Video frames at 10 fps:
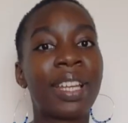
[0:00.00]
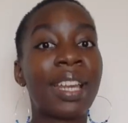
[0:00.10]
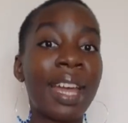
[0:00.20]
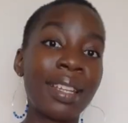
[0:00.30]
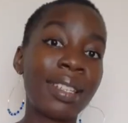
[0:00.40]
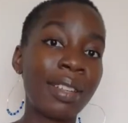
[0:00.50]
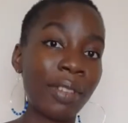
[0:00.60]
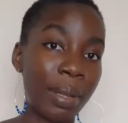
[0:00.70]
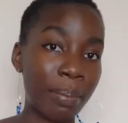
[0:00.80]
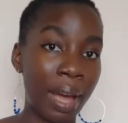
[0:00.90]
a negative
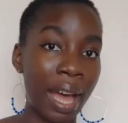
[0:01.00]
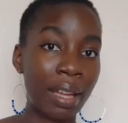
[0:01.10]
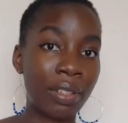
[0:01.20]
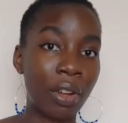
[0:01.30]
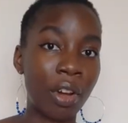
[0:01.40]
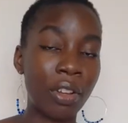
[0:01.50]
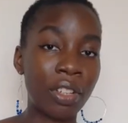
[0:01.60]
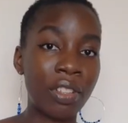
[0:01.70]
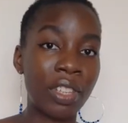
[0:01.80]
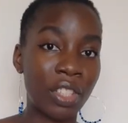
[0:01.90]
impact
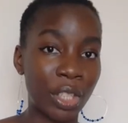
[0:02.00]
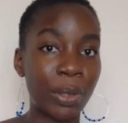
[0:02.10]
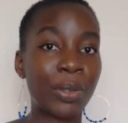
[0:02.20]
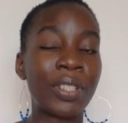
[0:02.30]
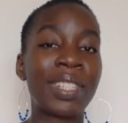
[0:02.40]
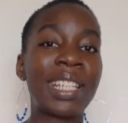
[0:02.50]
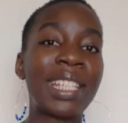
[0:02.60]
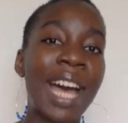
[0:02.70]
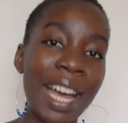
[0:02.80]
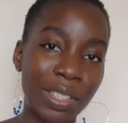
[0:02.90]
on the children's
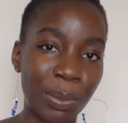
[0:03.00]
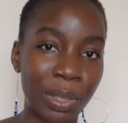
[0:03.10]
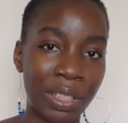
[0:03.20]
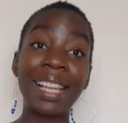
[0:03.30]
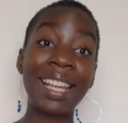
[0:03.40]
attachment.